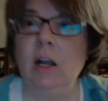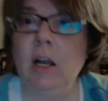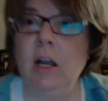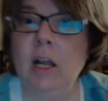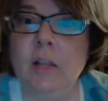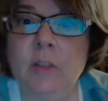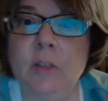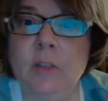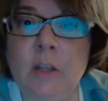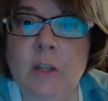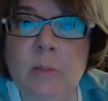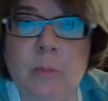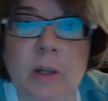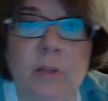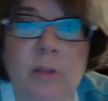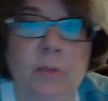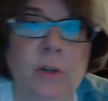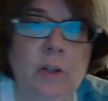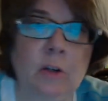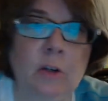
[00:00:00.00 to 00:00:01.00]
And then my
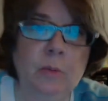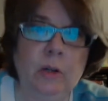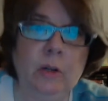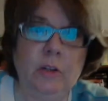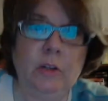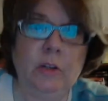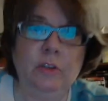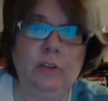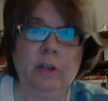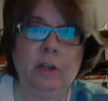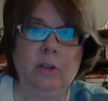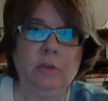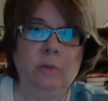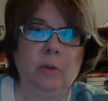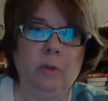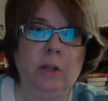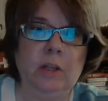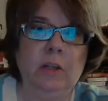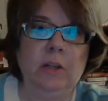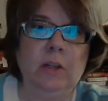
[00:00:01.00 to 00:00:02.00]
final project
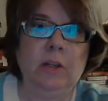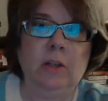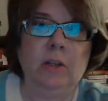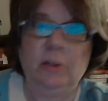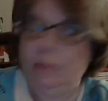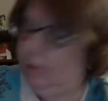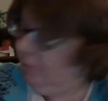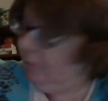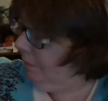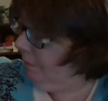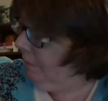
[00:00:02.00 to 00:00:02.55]
right here